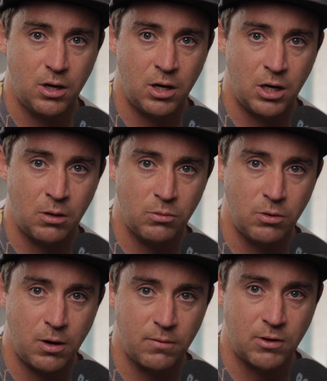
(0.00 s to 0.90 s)

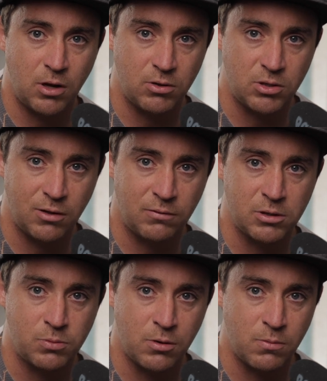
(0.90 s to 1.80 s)
the amount of color shift
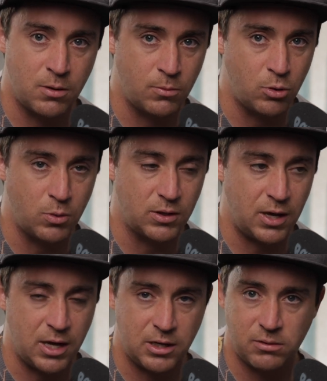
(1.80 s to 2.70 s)
is pretty minimal with
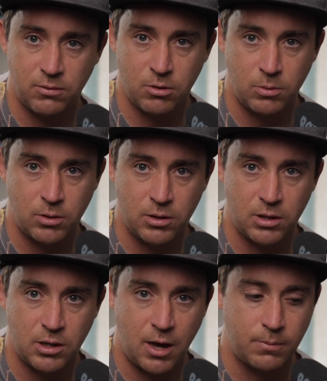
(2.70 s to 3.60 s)
Canon's variable ND
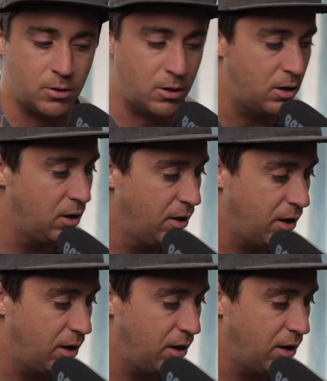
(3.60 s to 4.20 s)
adapter,